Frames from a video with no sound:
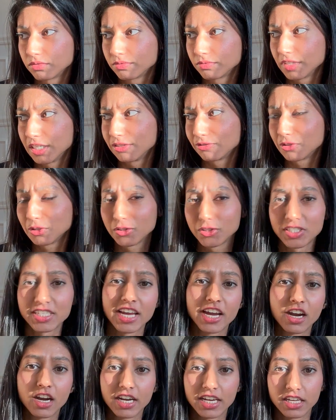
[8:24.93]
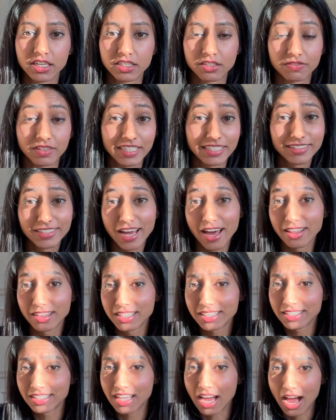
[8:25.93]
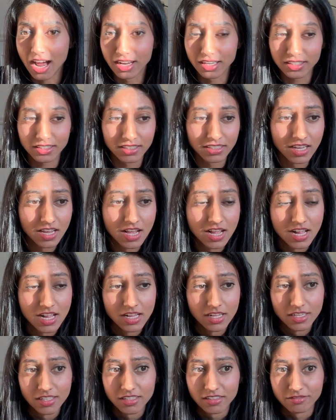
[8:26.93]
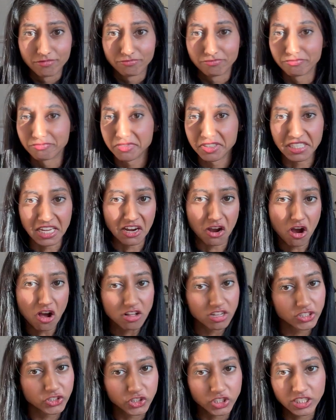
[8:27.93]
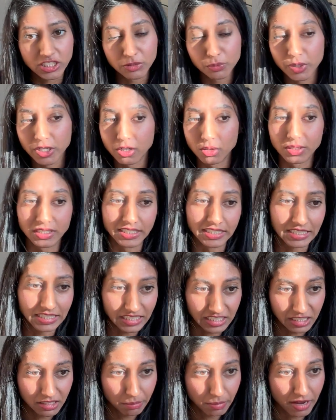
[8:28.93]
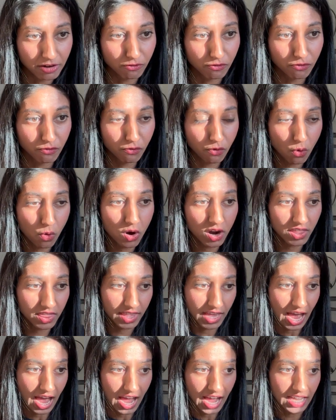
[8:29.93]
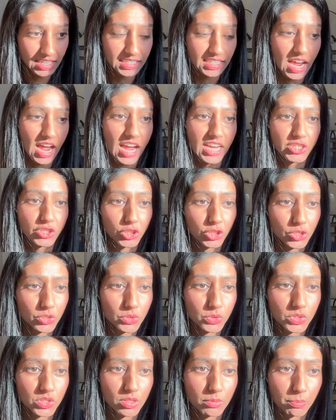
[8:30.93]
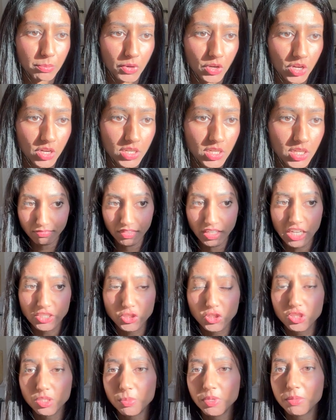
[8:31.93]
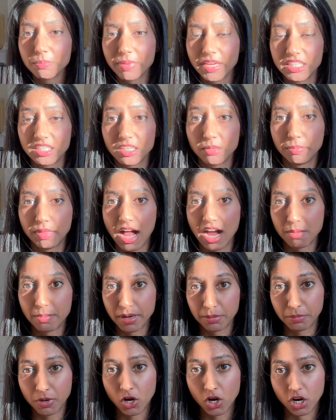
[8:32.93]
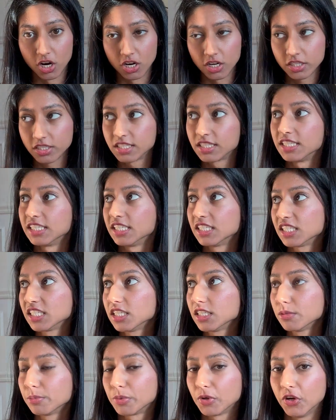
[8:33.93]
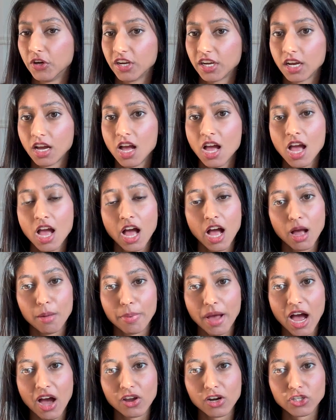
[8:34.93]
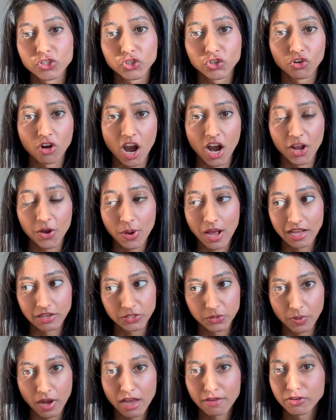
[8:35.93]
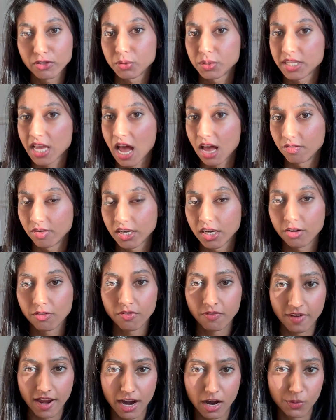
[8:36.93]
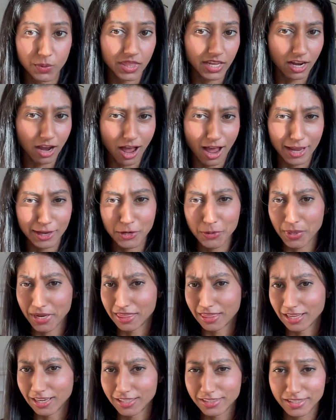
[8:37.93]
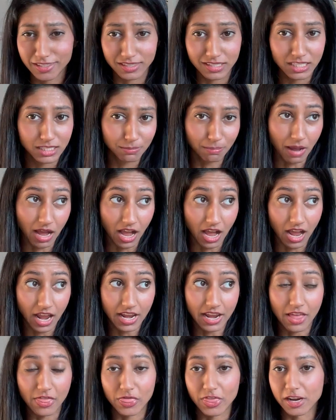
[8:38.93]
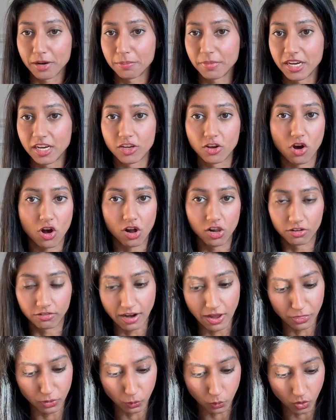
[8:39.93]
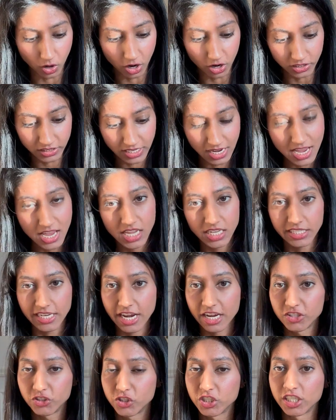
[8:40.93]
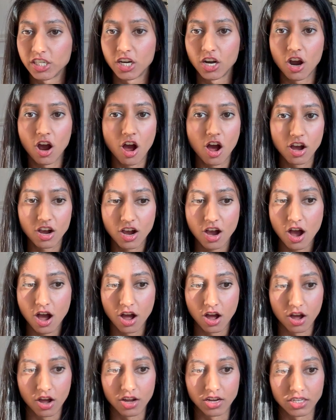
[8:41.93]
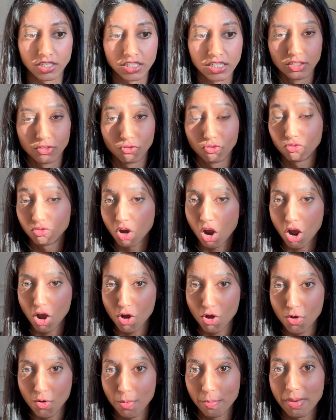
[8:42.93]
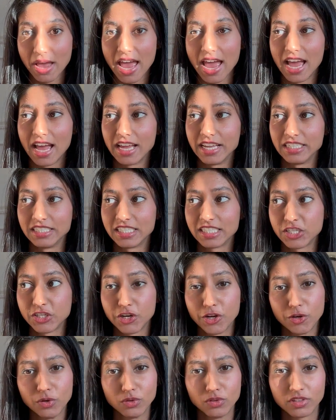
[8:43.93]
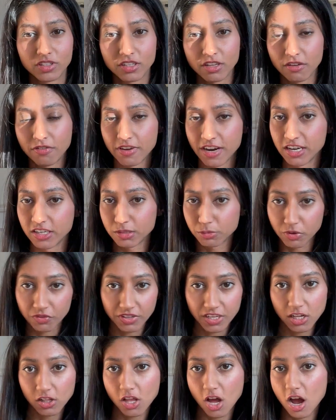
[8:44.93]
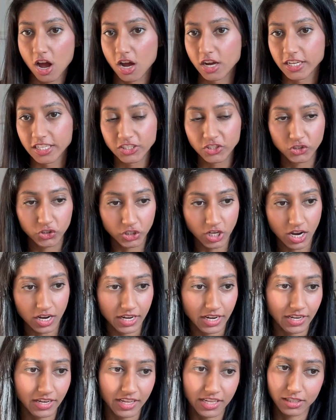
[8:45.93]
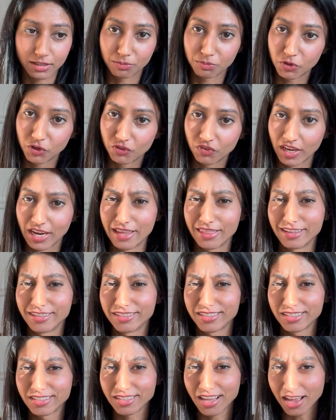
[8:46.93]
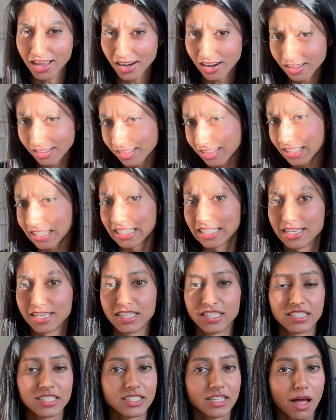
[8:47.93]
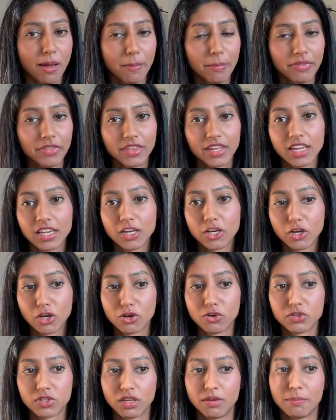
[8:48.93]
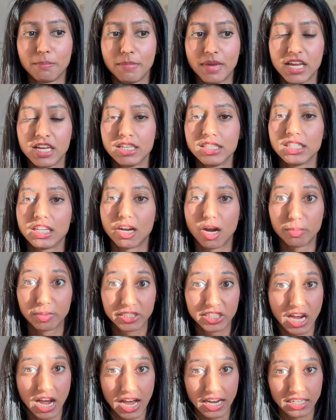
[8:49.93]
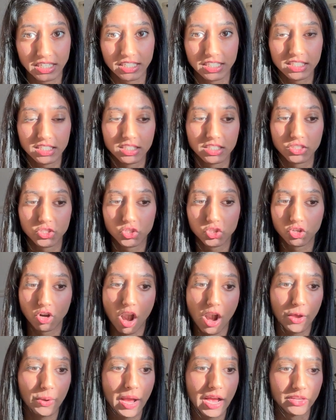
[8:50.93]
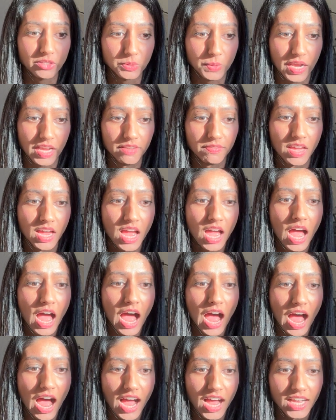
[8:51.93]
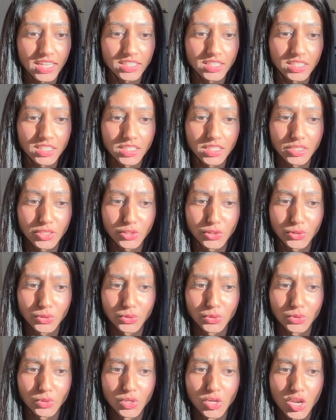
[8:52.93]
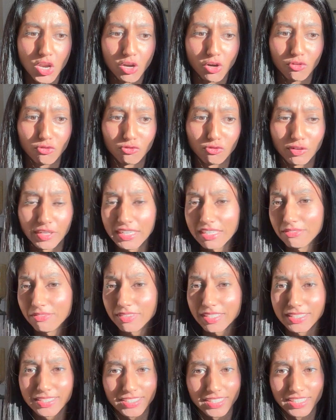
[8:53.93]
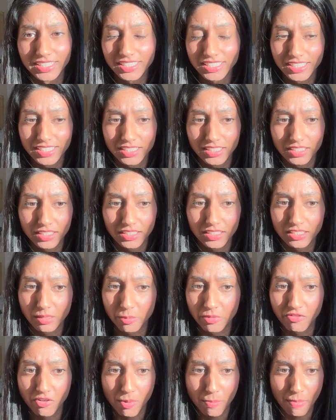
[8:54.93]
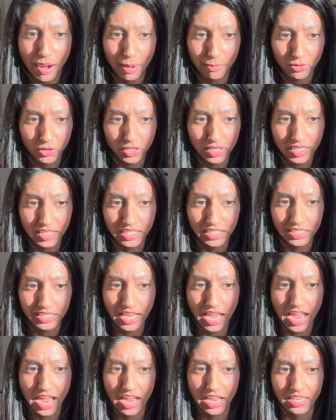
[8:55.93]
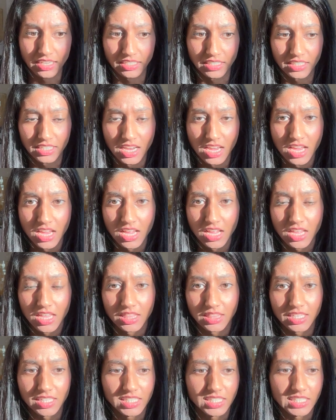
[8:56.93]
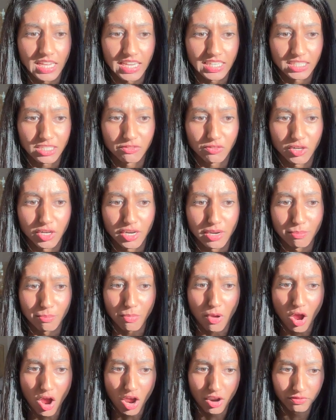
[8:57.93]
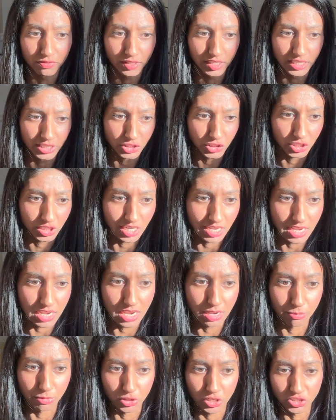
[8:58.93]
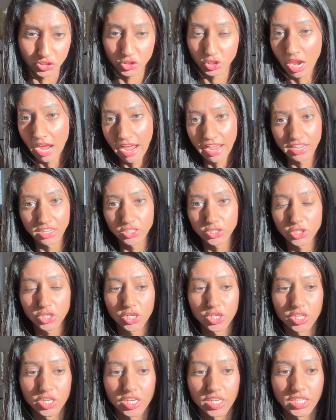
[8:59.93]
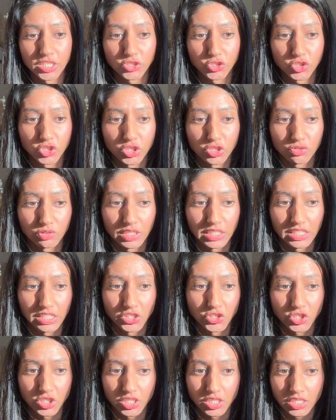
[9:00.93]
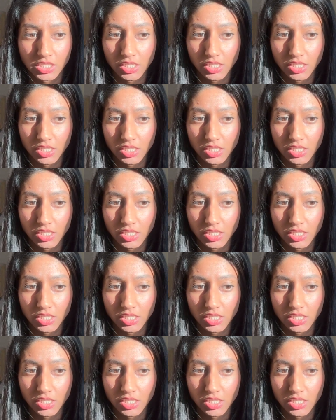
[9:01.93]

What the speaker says: It rules the areas of like death, sex, psychology. We're going deep. And for that, I chose the book Basic Black by Pearls. This is a book about a Toronto housewife who is having an affair with a guy who I think is a spy, and they're meeting all around the world. Tangier, Hong Kong, Rome, and you know, the affair is moving along, it's chugging, it's moving, and then suddenly something goes amiss, and our protagonist, this Toronto housewife, has to revisit some of her memories and the sights of her impoverished immigrant childhood, and she's really just